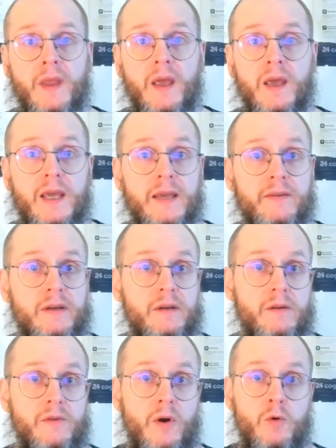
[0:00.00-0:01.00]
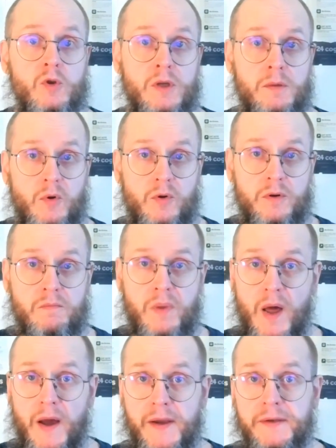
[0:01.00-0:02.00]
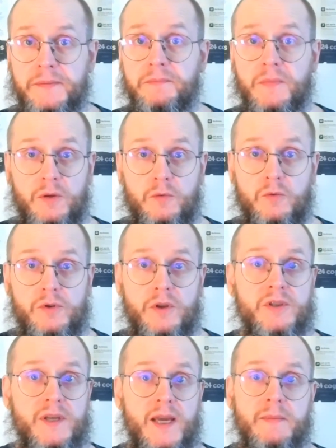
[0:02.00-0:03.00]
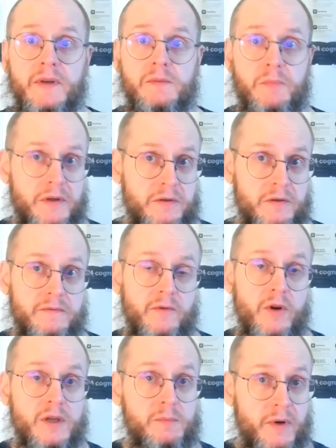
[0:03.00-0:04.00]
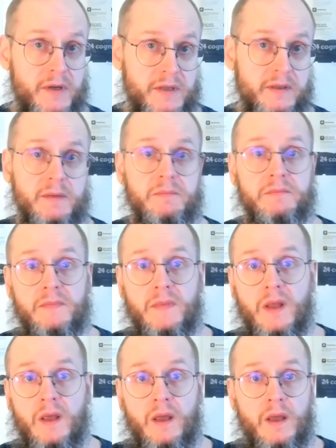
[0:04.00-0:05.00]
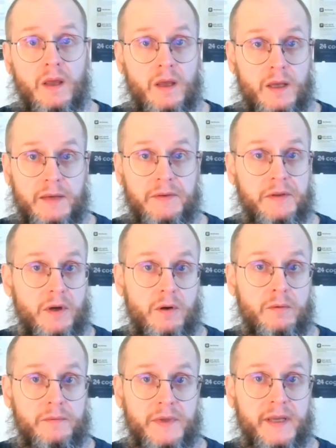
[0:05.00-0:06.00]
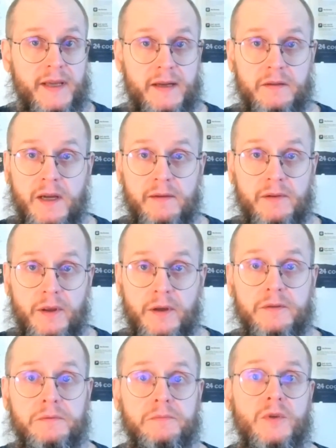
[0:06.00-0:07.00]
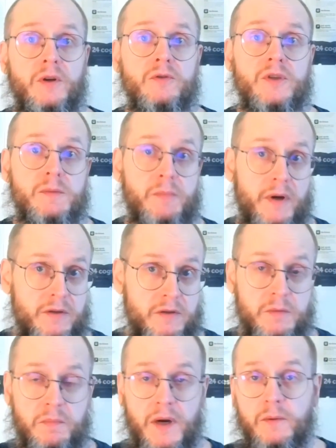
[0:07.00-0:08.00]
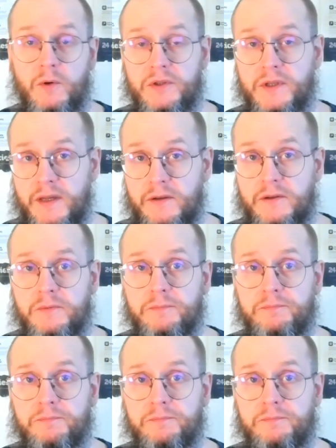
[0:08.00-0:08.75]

Even those born blind use the same expressions for expressing them, even though they cannot have learned those expressions by watching others.